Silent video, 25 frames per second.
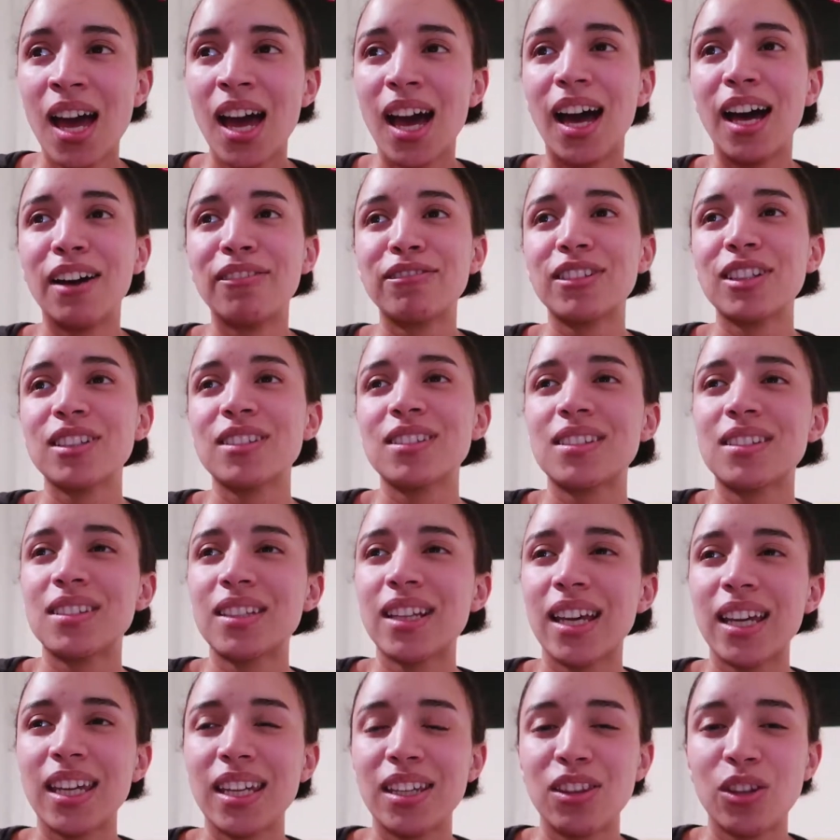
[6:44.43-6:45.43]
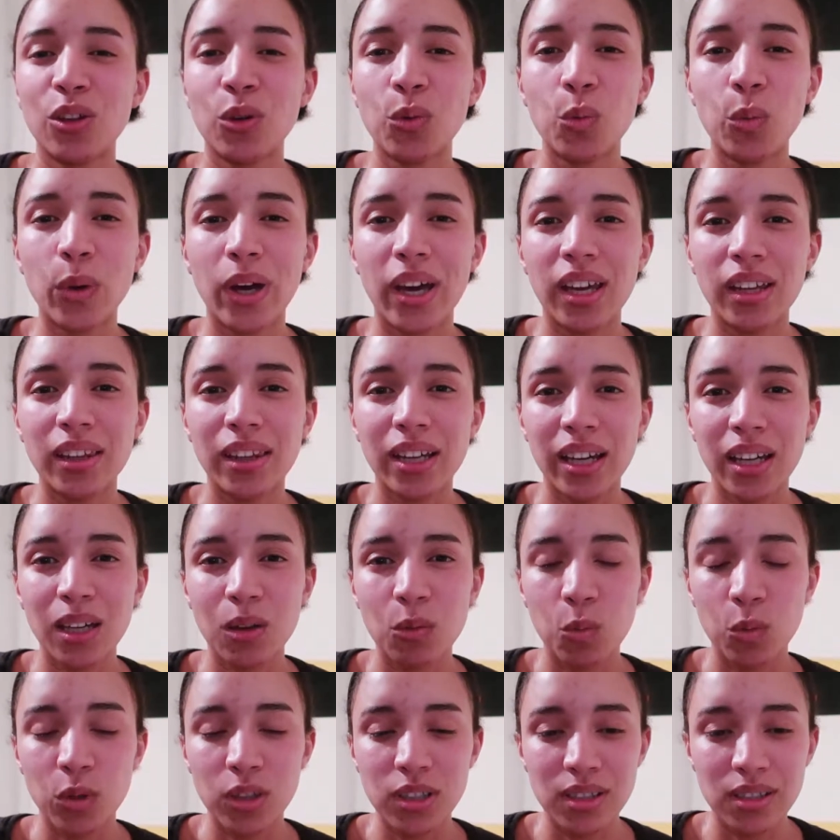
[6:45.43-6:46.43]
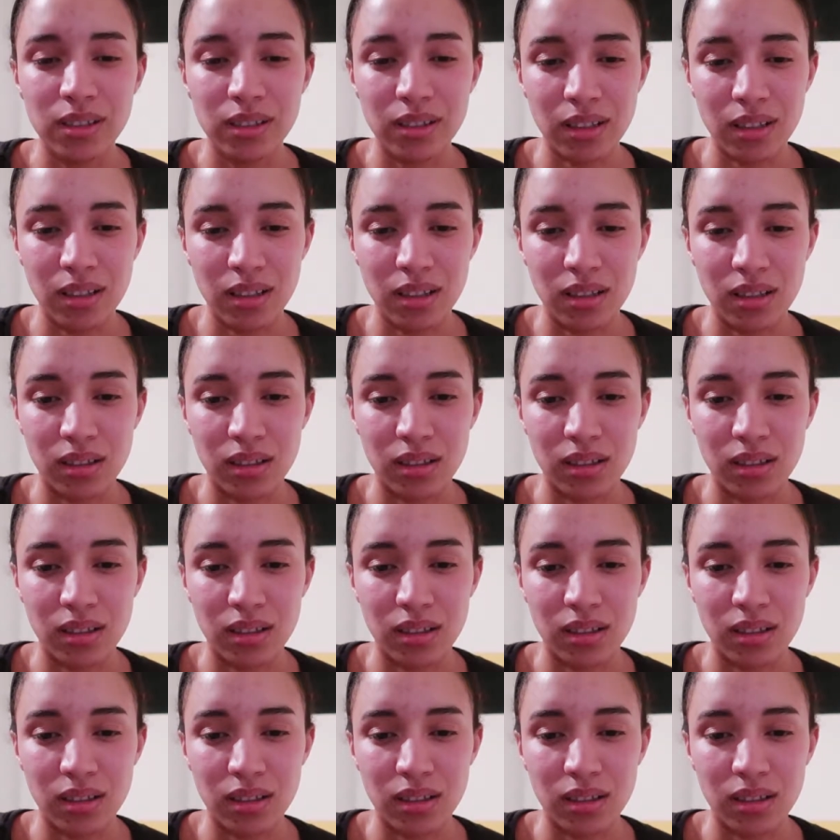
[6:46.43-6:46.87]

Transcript: I've got to say, in the way that it was